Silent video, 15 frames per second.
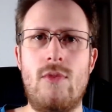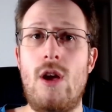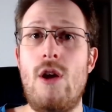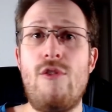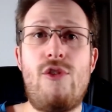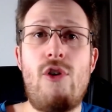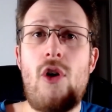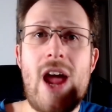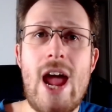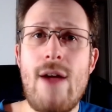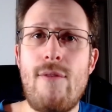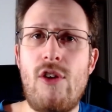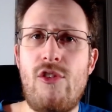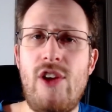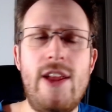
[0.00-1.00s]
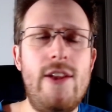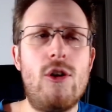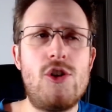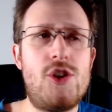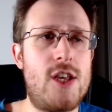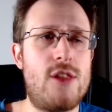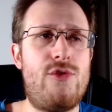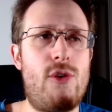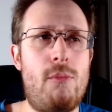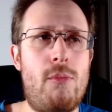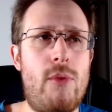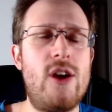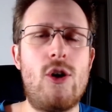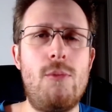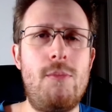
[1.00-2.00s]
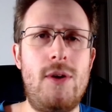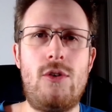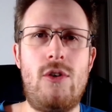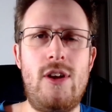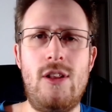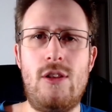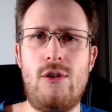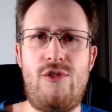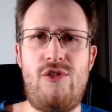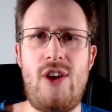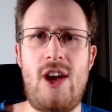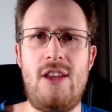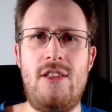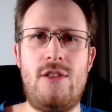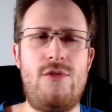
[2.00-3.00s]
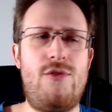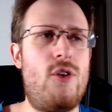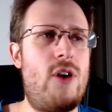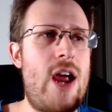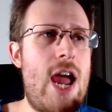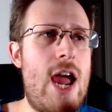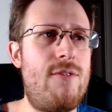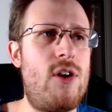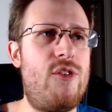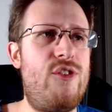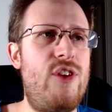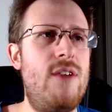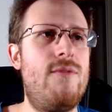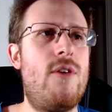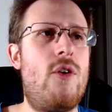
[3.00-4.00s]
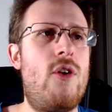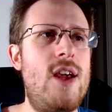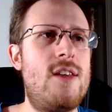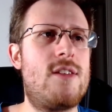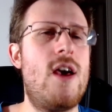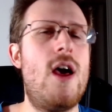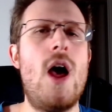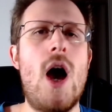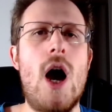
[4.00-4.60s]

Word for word: for everything, not just for brain computer interfaces, for everything there is a